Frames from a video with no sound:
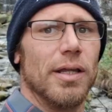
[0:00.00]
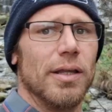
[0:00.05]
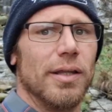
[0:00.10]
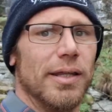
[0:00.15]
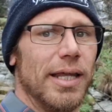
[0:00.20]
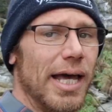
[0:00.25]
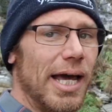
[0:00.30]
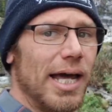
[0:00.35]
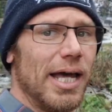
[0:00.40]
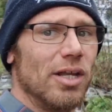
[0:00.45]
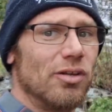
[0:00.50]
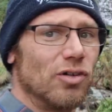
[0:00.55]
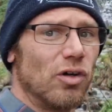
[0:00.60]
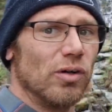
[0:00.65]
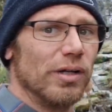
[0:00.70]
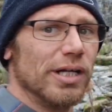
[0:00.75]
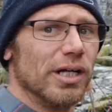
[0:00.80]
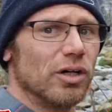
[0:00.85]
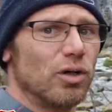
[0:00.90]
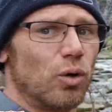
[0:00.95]
That is
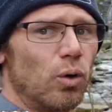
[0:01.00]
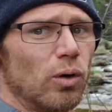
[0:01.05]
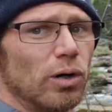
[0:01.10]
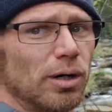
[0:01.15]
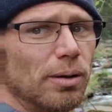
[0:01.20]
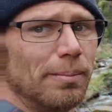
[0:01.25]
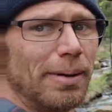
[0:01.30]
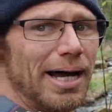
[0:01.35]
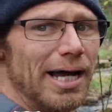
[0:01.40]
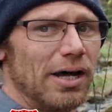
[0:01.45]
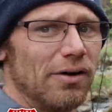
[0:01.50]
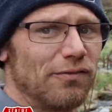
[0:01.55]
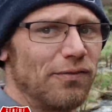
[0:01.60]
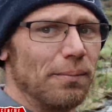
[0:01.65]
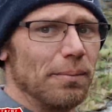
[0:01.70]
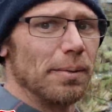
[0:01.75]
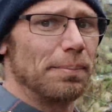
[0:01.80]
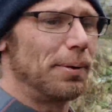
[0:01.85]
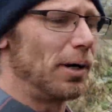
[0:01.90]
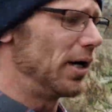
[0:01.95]
only a quarter mile
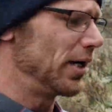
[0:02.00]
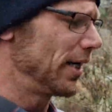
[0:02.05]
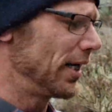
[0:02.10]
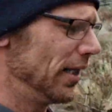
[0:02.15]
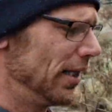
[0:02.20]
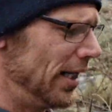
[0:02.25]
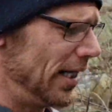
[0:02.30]
from the parking